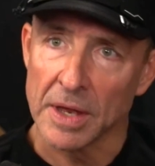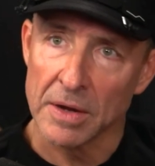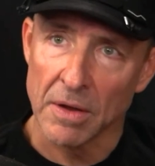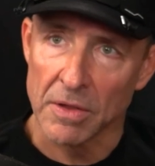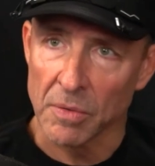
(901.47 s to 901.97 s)

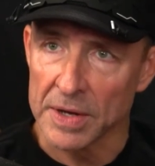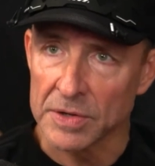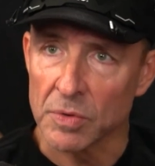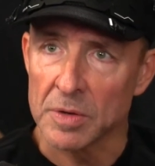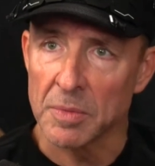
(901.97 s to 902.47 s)
that
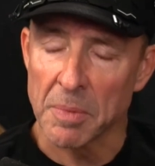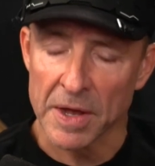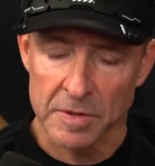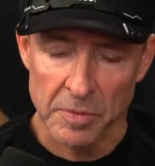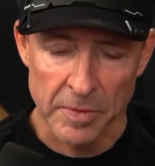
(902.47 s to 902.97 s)
otherwise wouldn't be
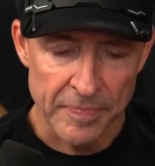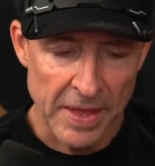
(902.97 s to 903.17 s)
possible.